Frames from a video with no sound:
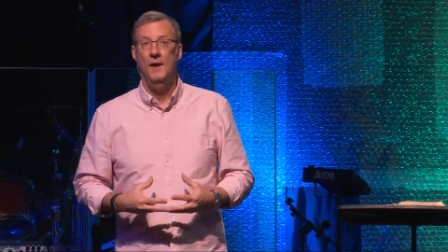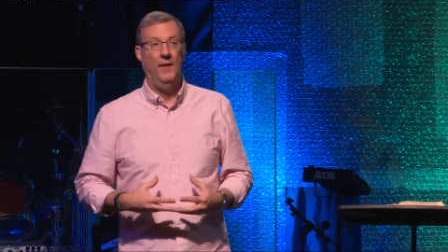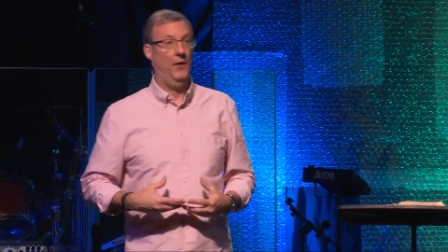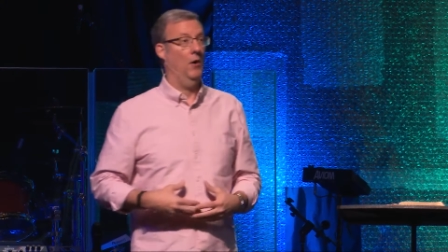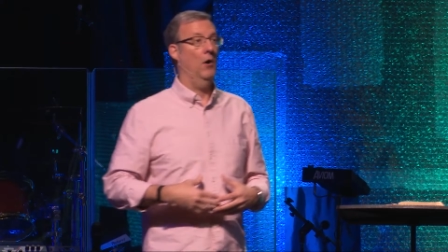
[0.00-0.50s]

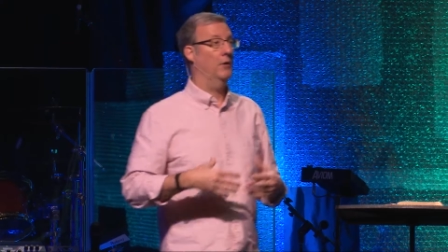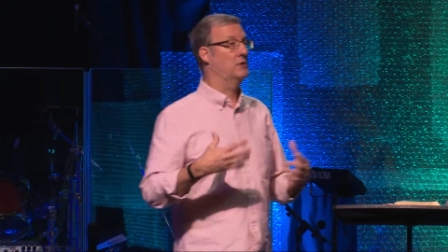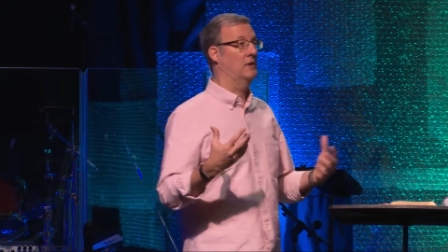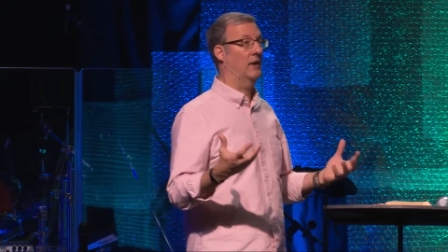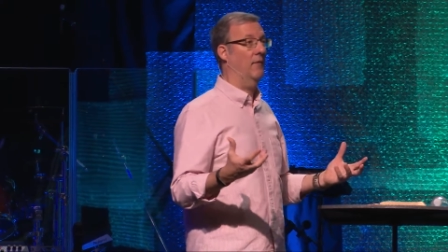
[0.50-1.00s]
They're all
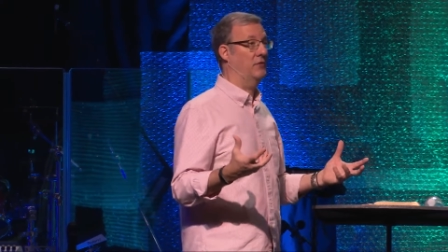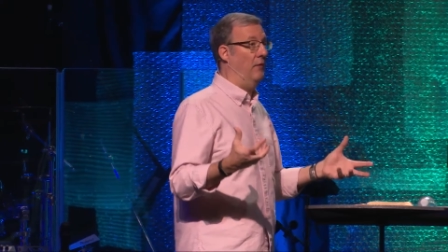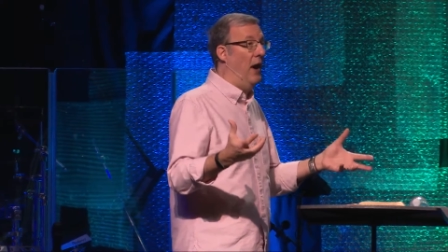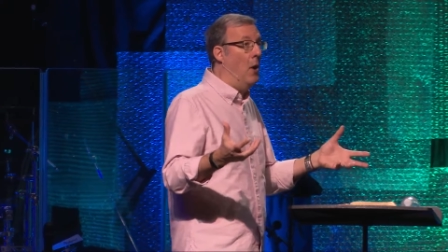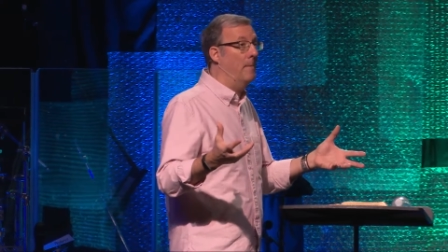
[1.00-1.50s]
using the gifts of
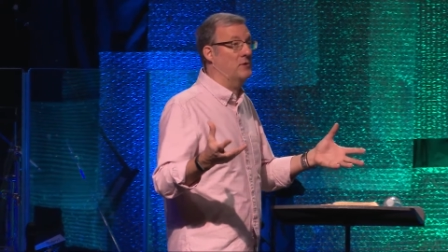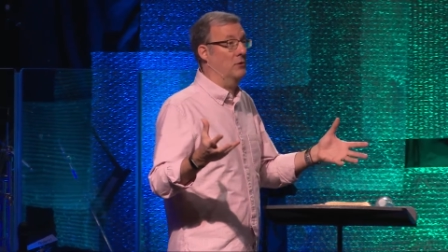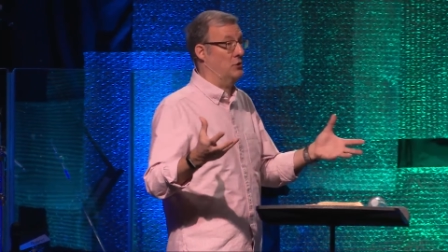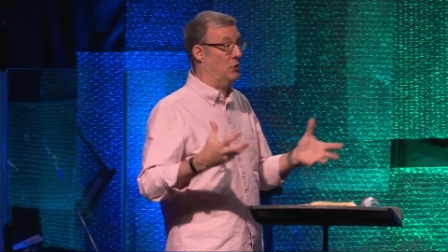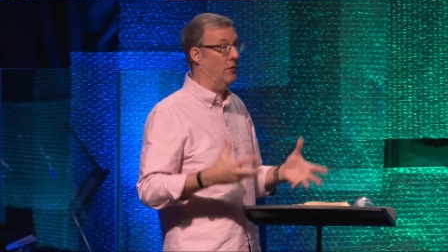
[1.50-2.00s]
helps or
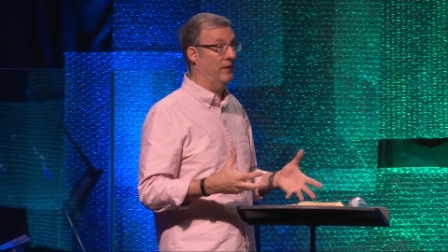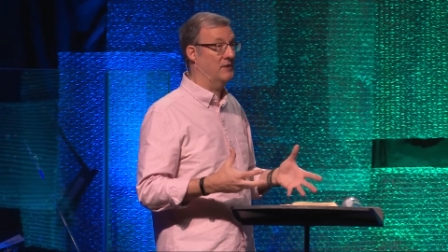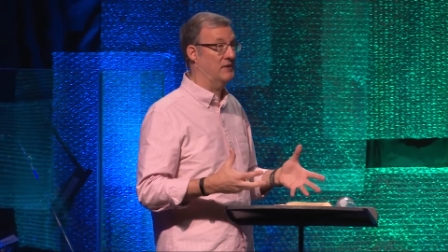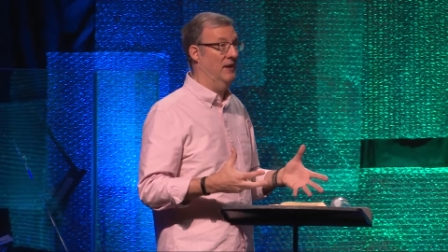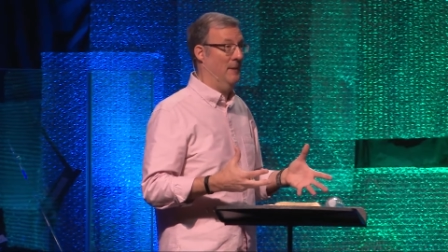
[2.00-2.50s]

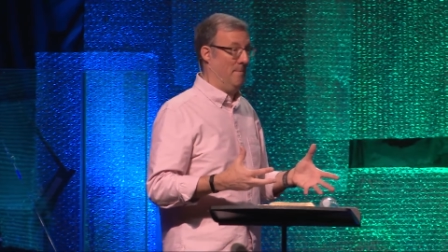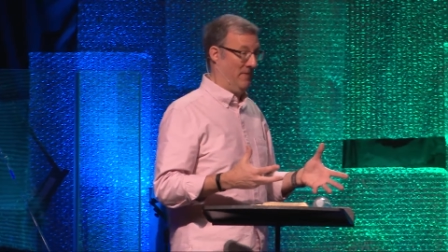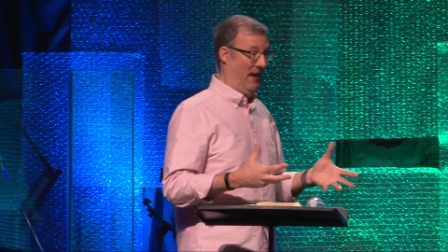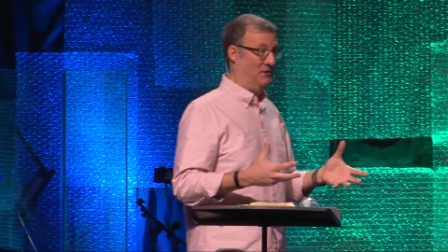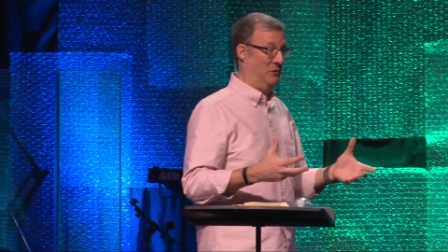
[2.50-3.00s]
service
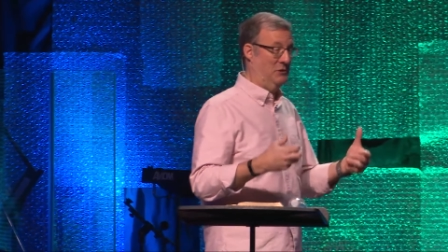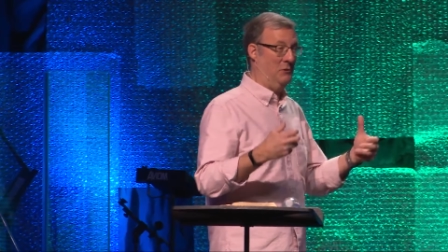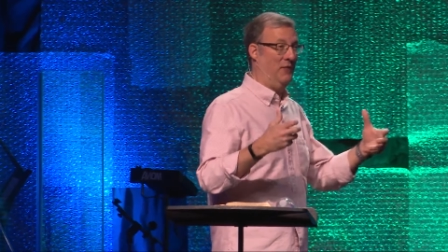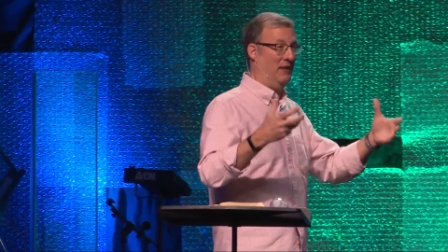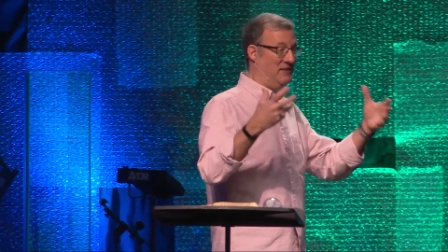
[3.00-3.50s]
as they're
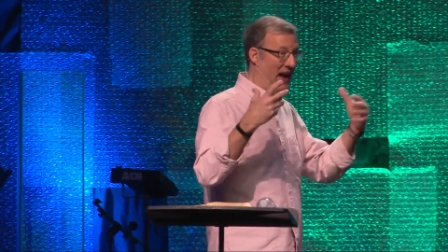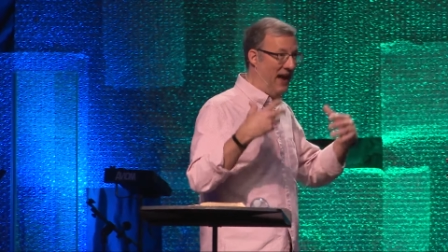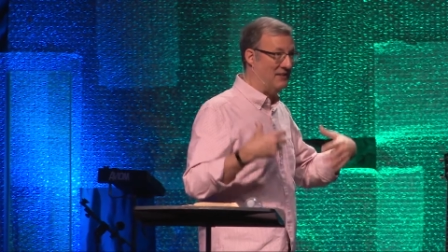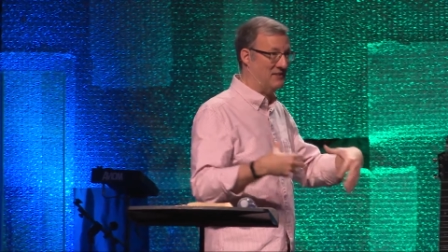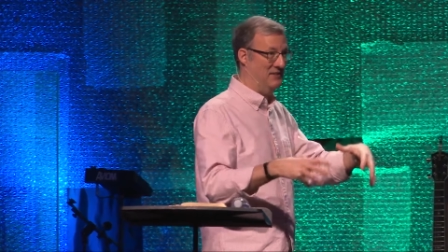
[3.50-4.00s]
doing the
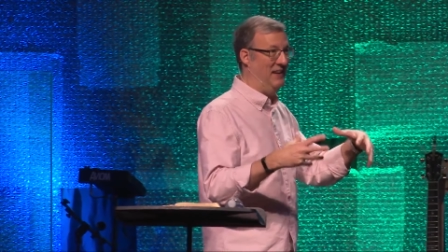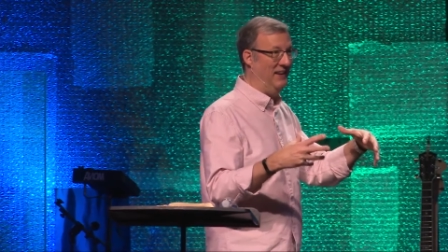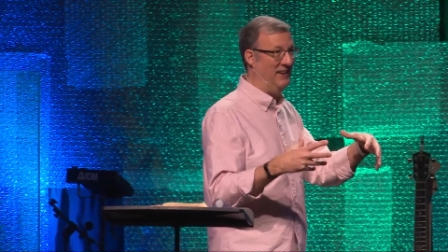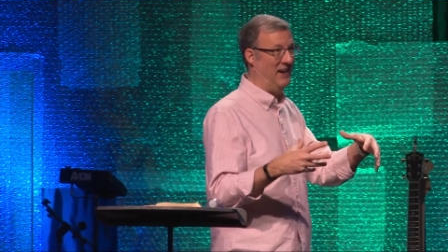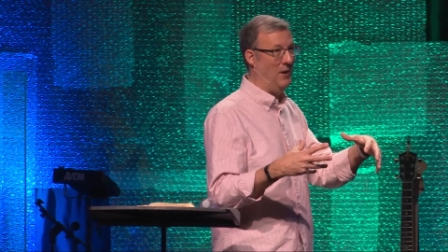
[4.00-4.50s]
tasks
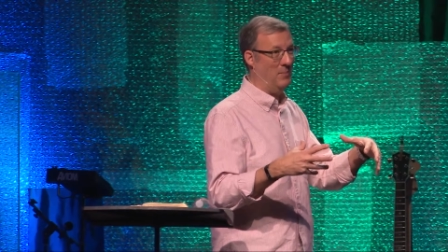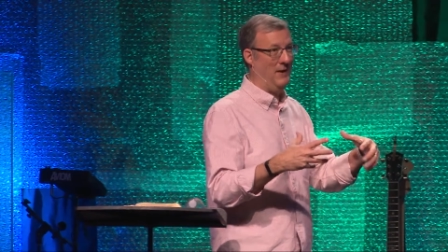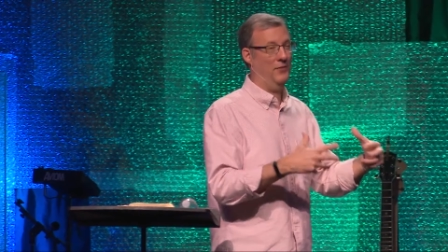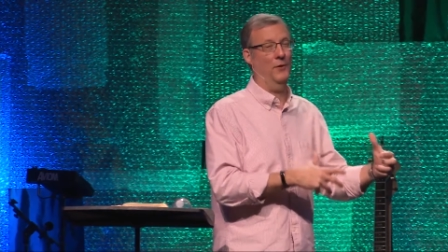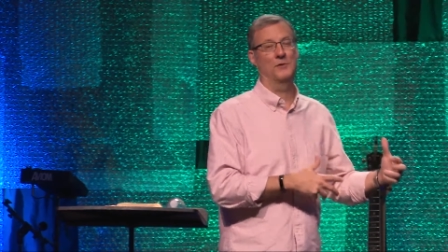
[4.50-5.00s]
needed to help
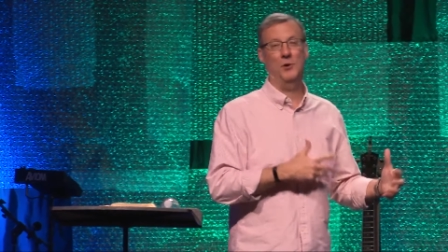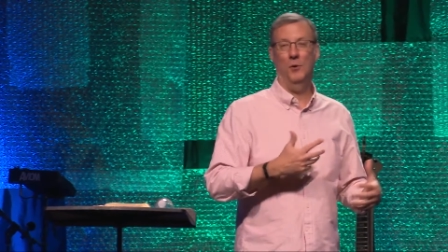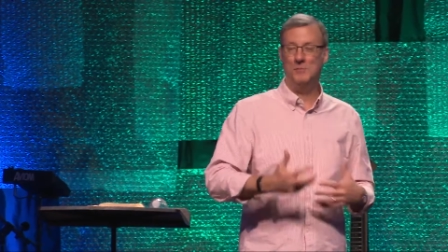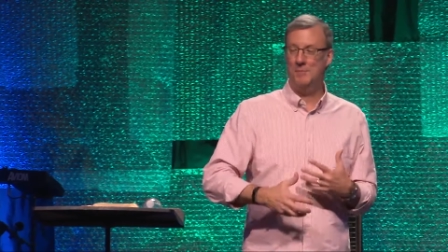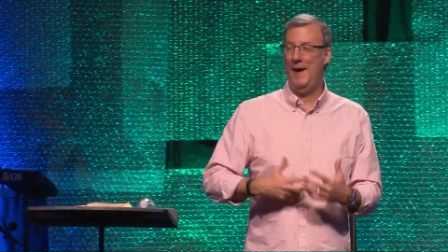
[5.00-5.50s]
get those
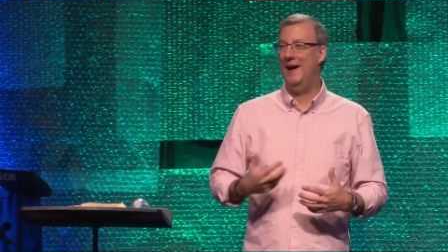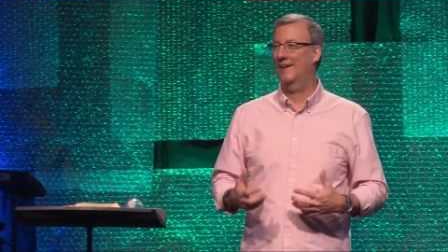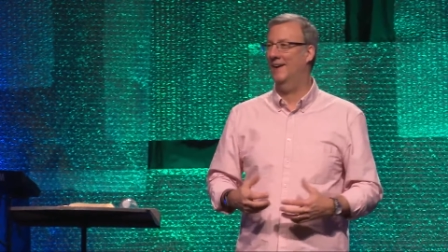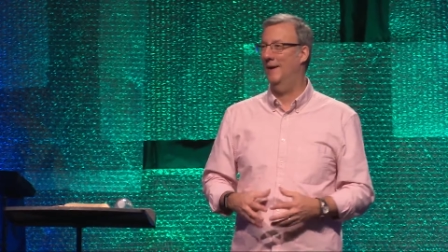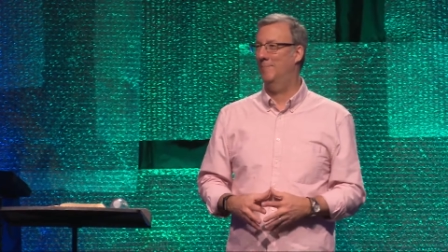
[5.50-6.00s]
homes
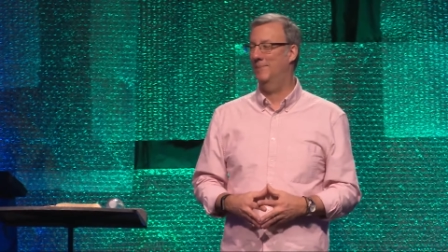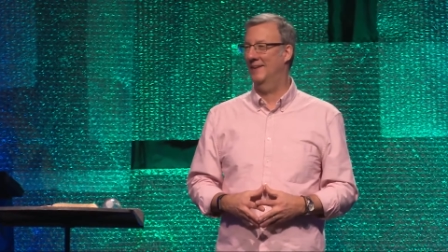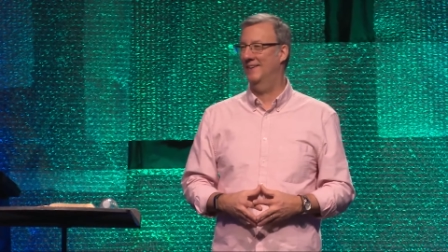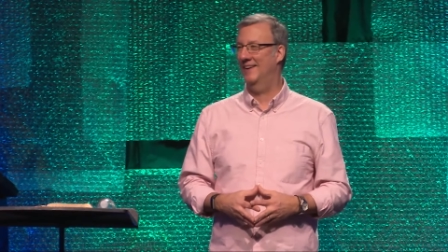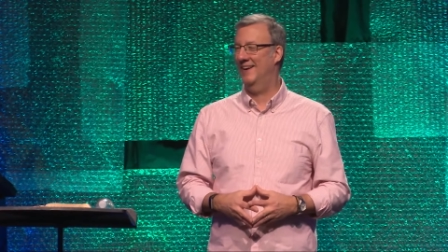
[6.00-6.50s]
back up
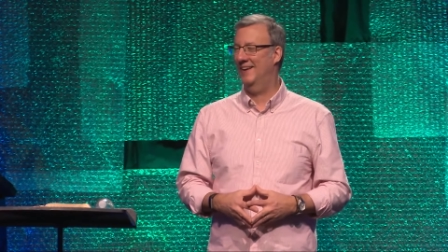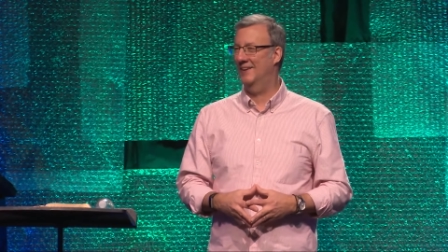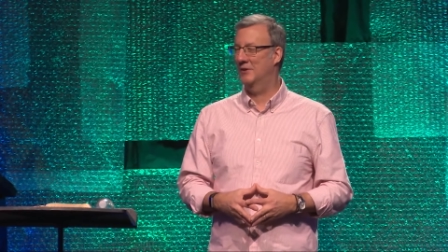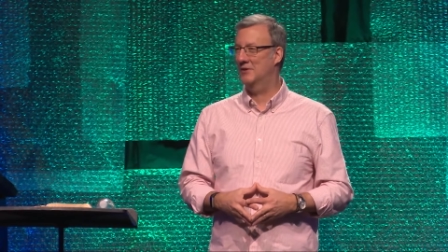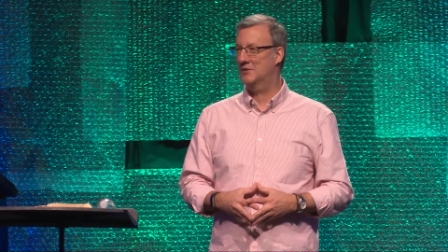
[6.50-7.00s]
and uh,
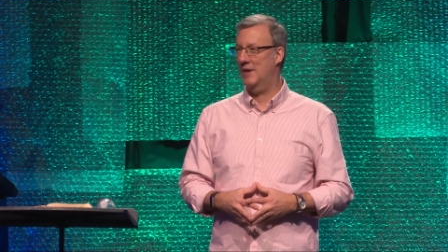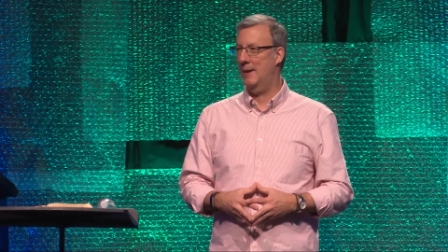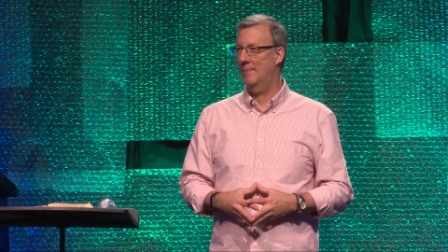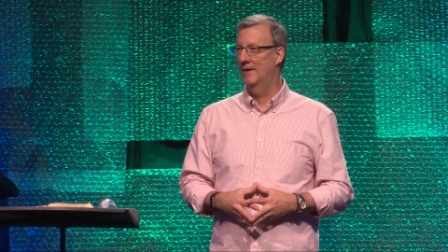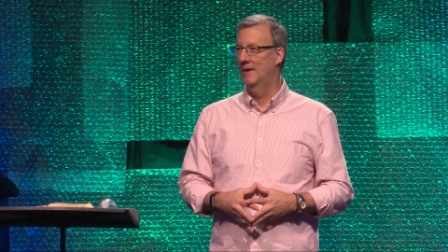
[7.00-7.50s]
in good shape.